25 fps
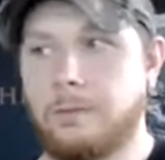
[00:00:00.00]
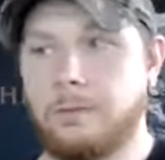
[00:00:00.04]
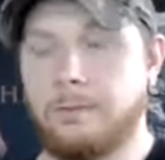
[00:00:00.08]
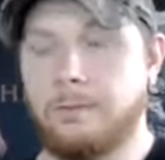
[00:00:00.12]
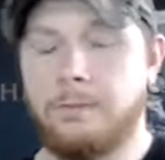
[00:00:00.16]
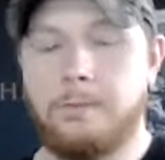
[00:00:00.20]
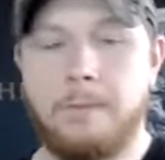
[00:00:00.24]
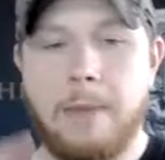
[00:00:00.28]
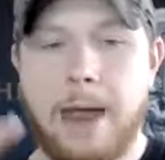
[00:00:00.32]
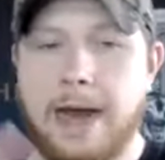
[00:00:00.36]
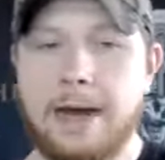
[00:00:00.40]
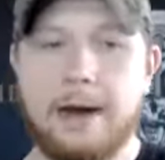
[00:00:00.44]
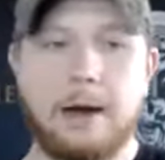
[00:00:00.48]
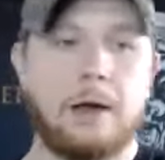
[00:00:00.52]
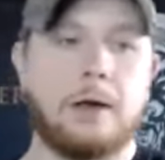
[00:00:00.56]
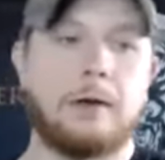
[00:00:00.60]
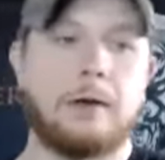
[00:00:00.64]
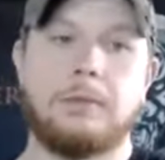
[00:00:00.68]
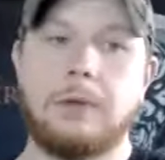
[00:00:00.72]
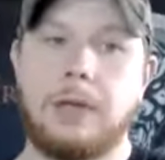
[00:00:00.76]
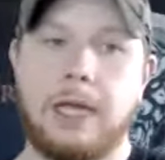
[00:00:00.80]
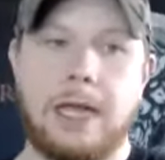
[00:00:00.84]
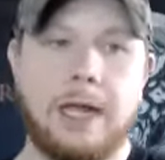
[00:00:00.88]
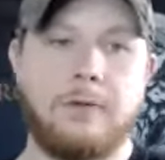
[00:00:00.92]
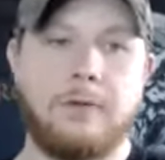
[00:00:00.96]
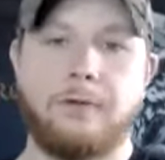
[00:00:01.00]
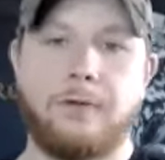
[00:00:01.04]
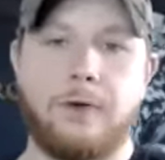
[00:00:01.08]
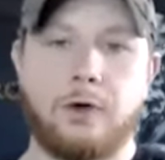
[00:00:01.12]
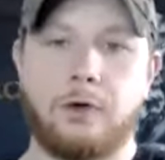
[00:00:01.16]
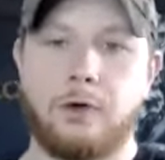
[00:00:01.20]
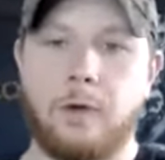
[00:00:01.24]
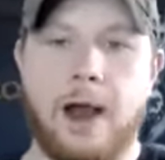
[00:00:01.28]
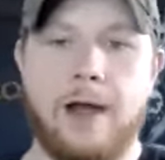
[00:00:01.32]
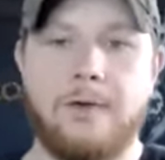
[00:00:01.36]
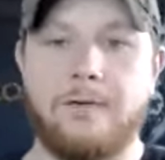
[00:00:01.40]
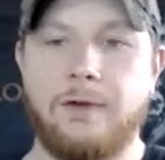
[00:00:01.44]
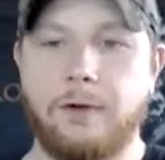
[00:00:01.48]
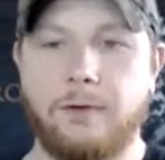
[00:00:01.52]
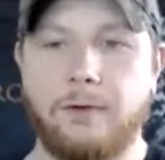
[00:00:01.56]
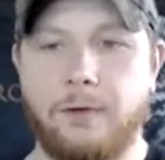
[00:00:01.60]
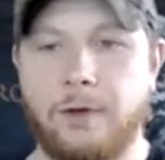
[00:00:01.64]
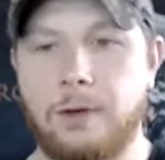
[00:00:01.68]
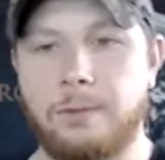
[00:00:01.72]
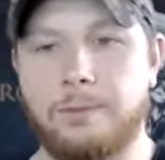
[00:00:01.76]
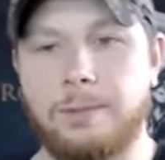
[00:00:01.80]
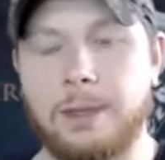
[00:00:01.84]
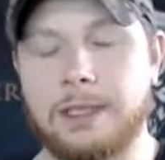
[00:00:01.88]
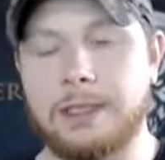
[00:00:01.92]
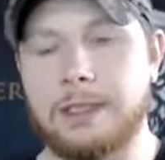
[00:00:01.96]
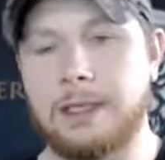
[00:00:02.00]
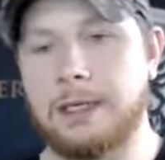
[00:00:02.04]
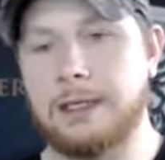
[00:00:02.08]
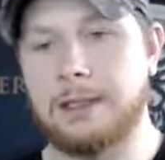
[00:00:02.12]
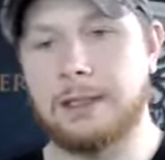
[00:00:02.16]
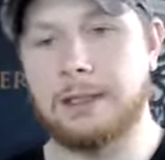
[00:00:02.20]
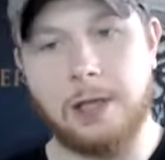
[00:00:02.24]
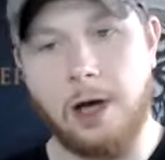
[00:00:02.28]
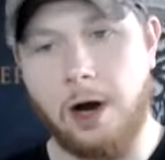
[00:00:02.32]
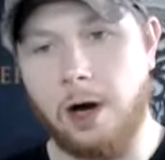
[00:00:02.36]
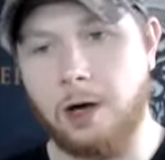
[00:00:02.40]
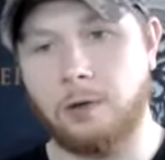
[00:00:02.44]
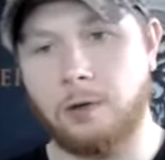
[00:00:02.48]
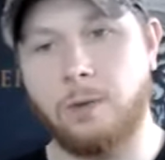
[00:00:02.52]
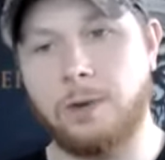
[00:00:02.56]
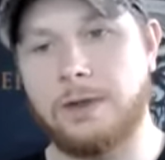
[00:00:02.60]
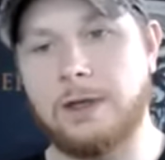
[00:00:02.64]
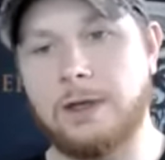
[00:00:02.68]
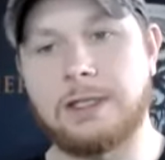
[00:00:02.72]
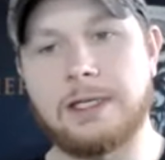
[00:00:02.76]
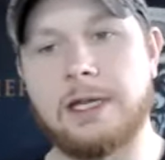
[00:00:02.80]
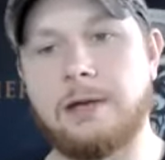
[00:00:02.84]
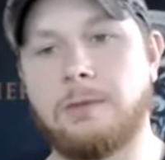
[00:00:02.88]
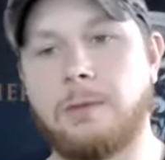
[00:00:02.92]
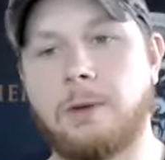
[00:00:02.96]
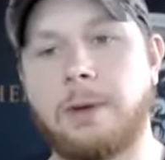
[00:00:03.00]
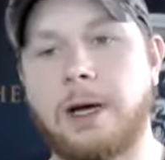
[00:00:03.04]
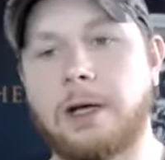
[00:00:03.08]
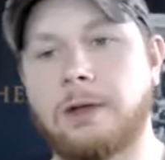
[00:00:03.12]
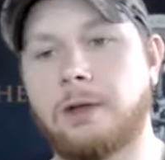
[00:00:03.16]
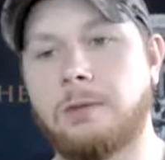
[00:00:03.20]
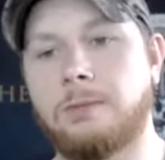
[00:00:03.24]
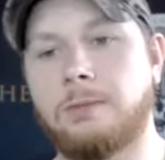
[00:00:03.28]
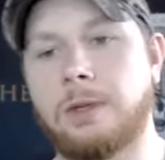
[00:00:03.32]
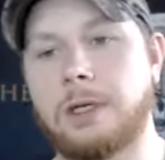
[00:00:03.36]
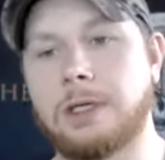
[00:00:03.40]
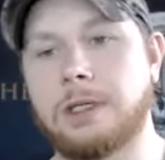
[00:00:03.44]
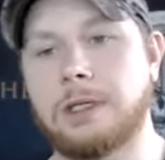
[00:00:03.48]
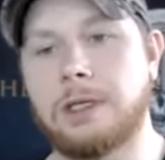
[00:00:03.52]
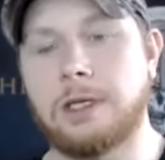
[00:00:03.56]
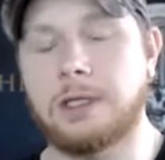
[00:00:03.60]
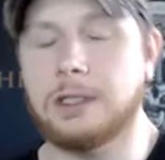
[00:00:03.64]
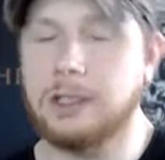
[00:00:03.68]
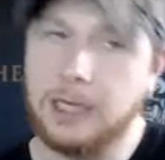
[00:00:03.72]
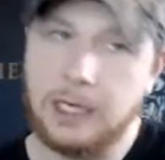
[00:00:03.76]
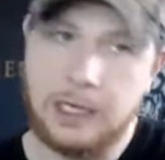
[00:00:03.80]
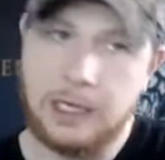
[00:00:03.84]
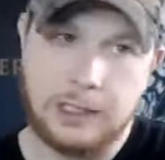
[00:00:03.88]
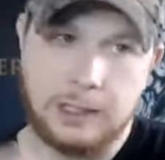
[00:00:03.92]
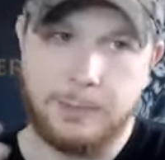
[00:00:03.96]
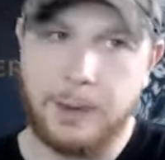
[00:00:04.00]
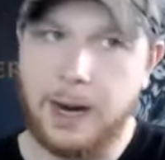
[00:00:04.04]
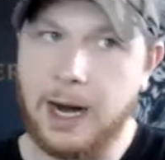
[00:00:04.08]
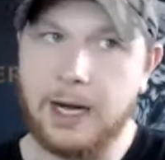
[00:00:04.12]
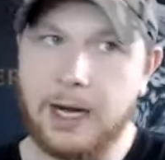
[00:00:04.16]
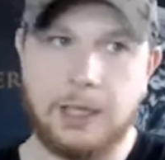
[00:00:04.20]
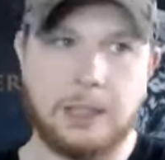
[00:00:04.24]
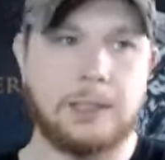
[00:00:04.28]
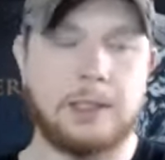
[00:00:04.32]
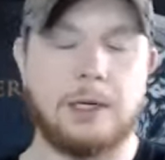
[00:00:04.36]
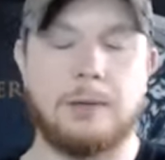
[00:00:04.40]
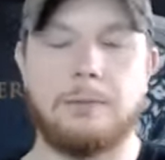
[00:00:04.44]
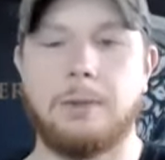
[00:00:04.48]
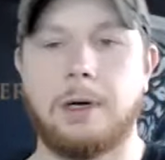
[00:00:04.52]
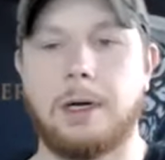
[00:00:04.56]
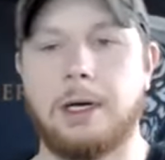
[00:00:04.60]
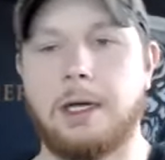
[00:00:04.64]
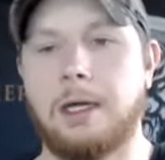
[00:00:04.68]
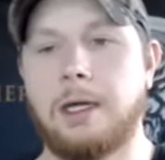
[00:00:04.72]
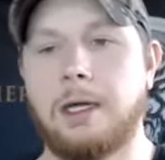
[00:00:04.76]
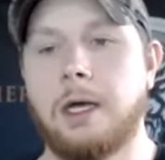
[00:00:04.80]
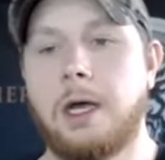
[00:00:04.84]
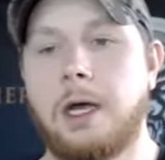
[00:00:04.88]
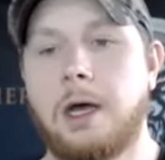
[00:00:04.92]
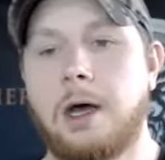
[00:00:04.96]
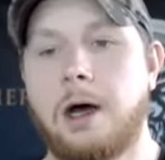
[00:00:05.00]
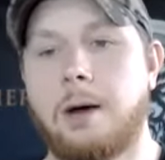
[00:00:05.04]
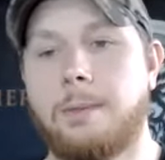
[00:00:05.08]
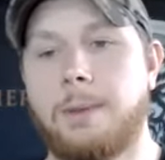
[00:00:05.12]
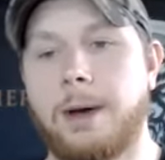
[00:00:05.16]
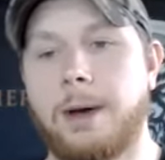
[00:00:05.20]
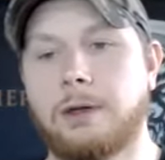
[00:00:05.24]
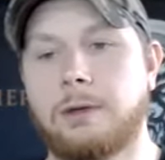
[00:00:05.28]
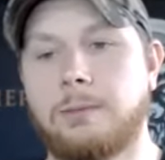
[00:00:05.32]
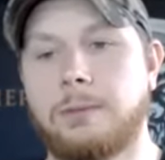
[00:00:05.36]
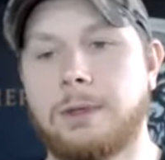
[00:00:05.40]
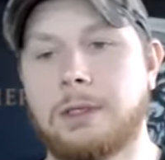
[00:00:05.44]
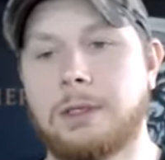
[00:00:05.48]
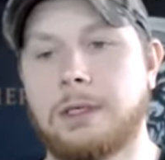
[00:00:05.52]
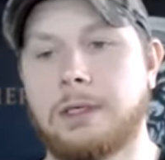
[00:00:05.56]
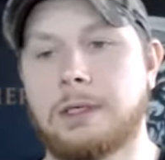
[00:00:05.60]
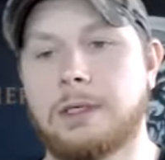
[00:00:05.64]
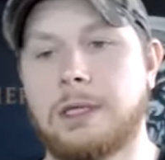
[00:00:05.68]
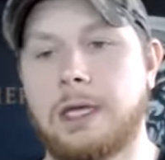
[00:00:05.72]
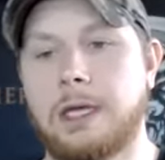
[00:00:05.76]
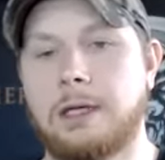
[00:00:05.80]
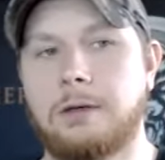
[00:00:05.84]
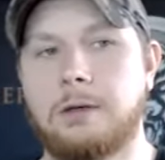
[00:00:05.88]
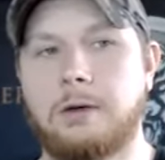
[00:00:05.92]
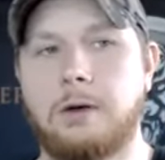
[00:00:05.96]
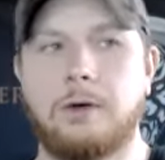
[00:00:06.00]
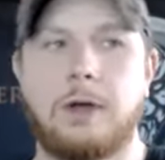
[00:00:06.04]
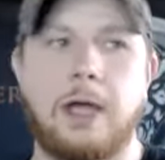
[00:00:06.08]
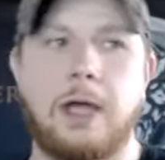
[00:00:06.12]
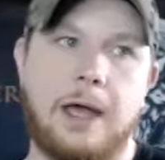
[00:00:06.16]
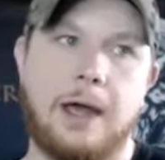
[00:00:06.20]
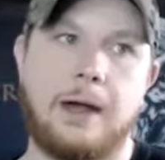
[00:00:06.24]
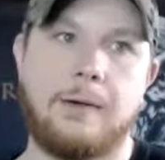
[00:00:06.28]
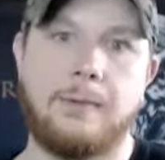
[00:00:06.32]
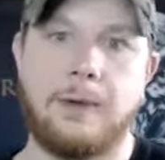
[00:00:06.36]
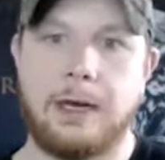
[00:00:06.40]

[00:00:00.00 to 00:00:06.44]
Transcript: made a infographic for the business, talked with the team about the business, inspired somebody about the business, then okay, I